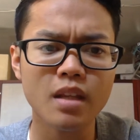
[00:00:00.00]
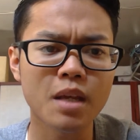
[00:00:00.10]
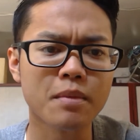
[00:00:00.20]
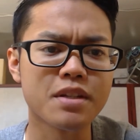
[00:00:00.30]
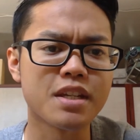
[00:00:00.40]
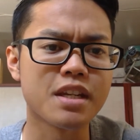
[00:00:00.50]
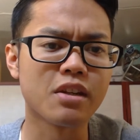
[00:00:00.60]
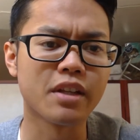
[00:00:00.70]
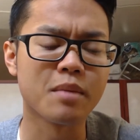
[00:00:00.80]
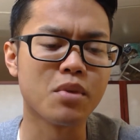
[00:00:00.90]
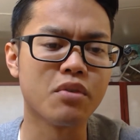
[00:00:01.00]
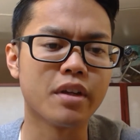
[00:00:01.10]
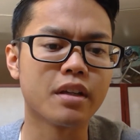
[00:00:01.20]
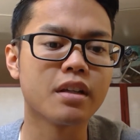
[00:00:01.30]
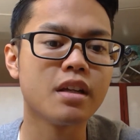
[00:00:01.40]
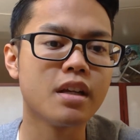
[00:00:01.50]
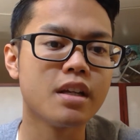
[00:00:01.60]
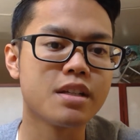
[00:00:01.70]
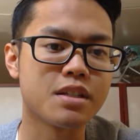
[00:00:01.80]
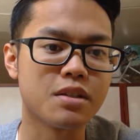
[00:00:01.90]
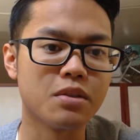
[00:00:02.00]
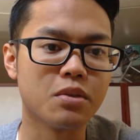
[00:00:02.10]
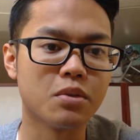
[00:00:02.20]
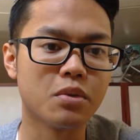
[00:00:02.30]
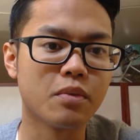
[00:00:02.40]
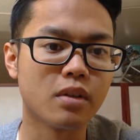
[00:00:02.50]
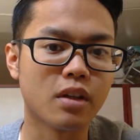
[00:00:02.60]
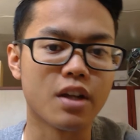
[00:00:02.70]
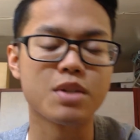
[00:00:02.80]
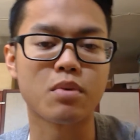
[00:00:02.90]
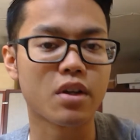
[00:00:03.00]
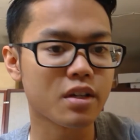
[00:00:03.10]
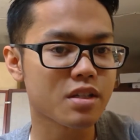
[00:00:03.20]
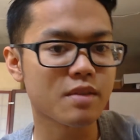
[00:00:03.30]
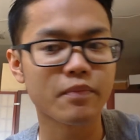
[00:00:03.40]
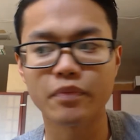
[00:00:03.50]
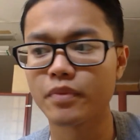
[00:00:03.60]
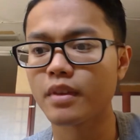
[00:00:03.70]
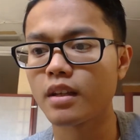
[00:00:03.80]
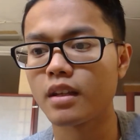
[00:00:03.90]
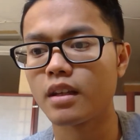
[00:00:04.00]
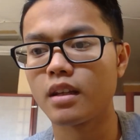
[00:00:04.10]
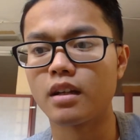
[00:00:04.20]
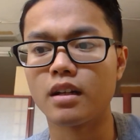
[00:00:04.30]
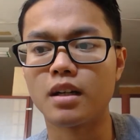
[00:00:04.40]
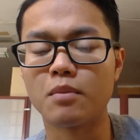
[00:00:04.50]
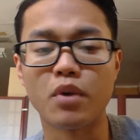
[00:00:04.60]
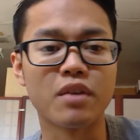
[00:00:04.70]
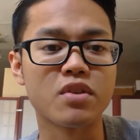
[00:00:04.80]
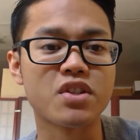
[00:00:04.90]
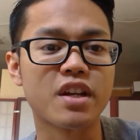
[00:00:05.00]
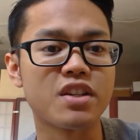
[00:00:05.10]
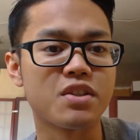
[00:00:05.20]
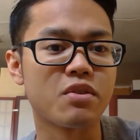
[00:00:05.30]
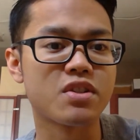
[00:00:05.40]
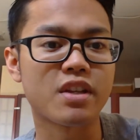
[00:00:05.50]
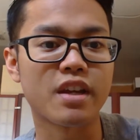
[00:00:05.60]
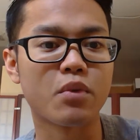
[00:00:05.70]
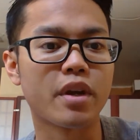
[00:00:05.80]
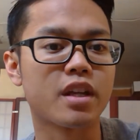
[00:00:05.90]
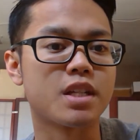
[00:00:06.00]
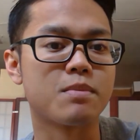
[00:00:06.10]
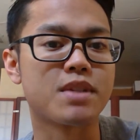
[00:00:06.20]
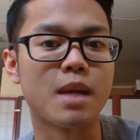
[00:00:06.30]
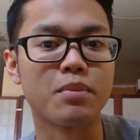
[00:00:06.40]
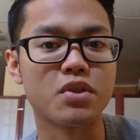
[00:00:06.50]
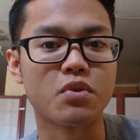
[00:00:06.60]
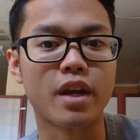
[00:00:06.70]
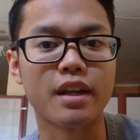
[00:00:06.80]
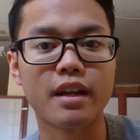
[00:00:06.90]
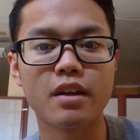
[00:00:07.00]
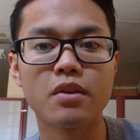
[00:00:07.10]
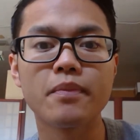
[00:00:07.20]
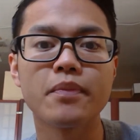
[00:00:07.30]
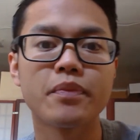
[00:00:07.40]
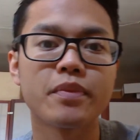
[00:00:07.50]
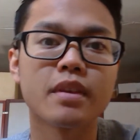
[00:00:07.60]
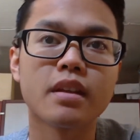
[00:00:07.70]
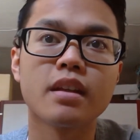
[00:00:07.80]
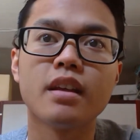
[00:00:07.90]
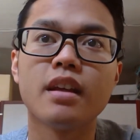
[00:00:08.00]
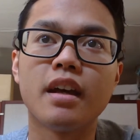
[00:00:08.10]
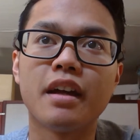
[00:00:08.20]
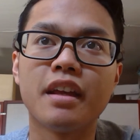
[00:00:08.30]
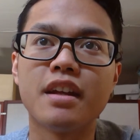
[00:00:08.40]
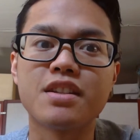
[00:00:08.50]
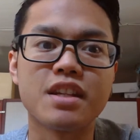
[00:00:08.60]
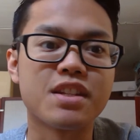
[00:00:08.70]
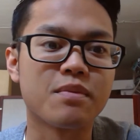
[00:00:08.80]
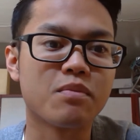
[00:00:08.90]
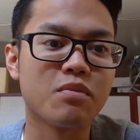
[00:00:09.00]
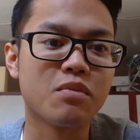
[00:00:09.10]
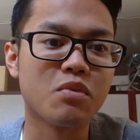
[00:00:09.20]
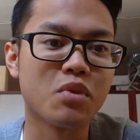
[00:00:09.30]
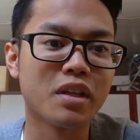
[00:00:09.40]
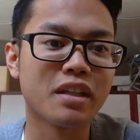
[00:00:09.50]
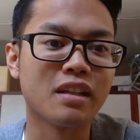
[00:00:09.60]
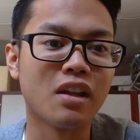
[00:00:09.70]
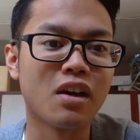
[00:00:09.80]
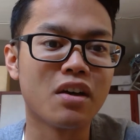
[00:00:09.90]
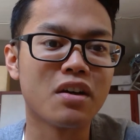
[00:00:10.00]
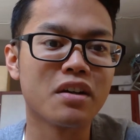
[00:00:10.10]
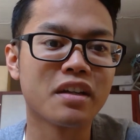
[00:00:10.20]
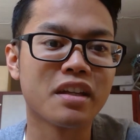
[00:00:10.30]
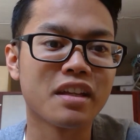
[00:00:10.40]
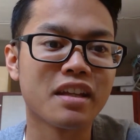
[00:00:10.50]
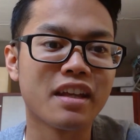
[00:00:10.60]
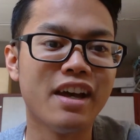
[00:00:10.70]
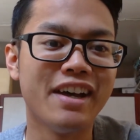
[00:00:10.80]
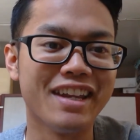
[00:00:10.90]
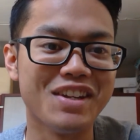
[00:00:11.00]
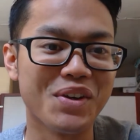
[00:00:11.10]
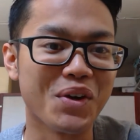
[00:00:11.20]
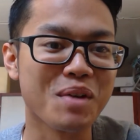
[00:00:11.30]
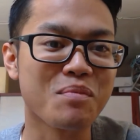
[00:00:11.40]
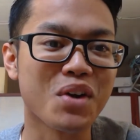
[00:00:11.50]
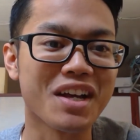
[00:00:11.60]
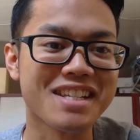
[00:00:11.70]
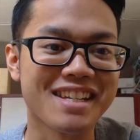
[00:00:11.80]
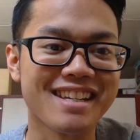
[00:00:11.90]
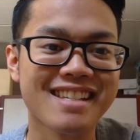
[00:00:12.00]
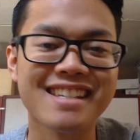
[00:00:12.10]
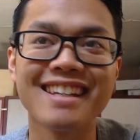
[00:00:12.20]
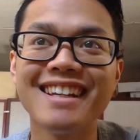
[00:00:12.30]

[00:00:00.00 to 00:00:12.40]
I'm continually moving to launch products. Waiting for Chinese New Year's to end, waiting on some samples right now. Again, it's a really long, enduring process.